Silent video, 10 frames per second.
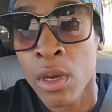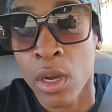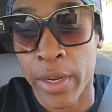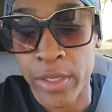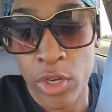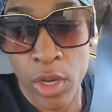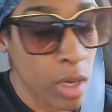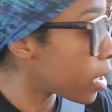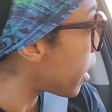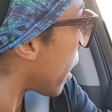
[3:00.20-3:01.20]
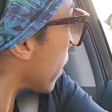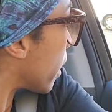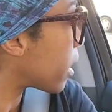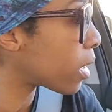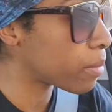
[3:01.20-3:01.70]
All right, y'all. I
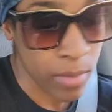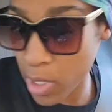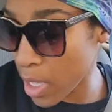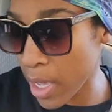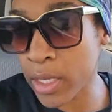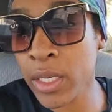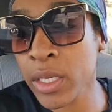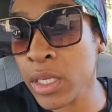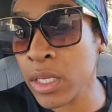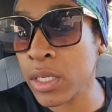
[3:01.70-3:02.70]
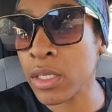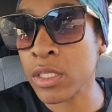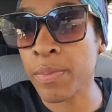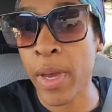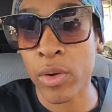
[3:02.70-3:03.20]
am headed
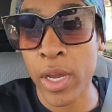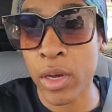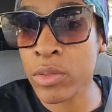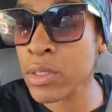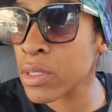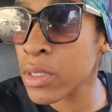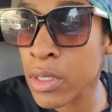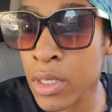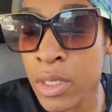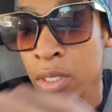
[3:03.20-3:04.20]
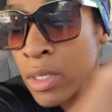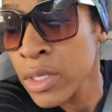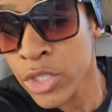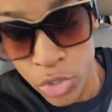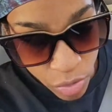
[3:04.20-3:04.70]
to Powerhouse
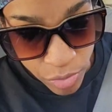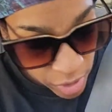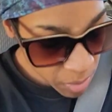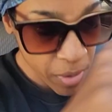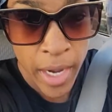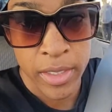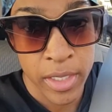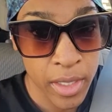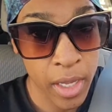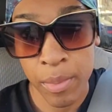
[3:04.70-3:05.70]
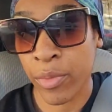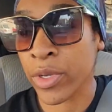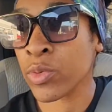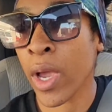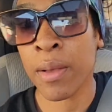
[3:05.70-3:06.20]
to do a routine practice. I got my
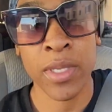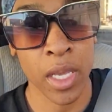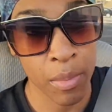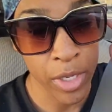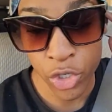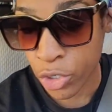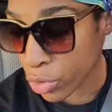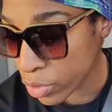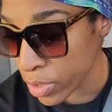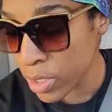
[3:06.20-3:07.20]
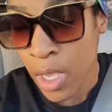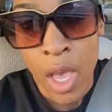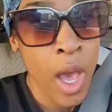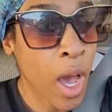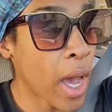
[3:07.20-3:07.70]
wrist wraps. I got my shoes.
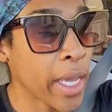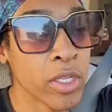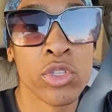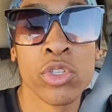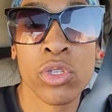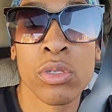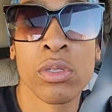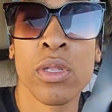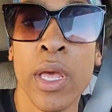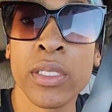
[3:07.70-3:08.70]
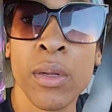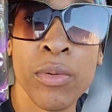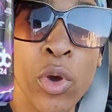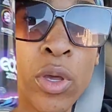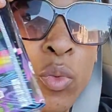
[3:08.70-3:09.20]
I ended up
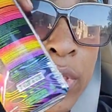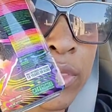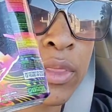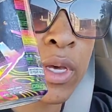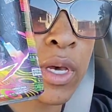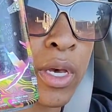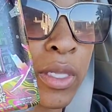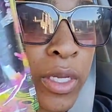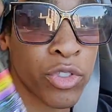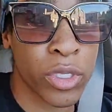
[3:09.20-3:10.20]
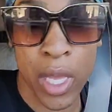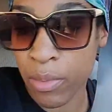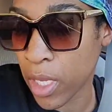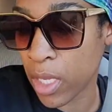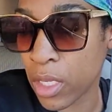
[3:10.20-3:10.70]
going with the Electric
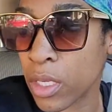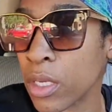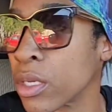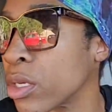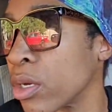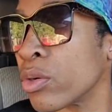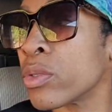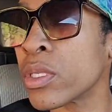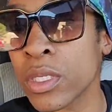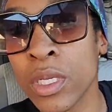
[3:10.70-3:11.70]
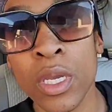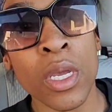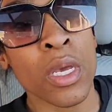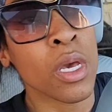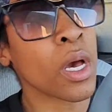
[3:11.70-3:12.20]
Limeade Ghost,
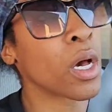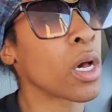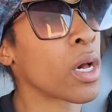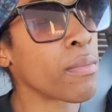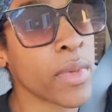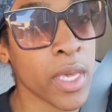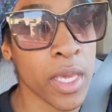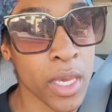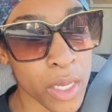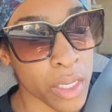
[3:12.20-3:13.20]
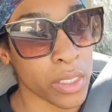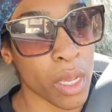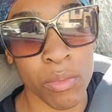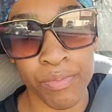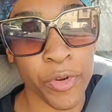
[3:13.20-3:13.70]
and
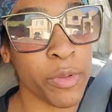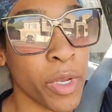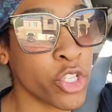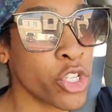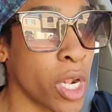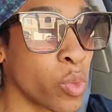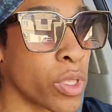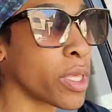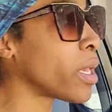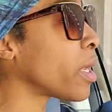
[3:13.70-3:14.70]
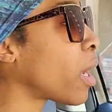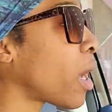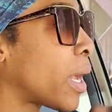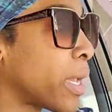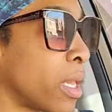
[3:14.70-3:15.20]
I'm pretty much done with it.
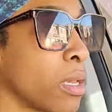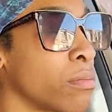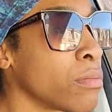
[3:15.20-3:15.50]
I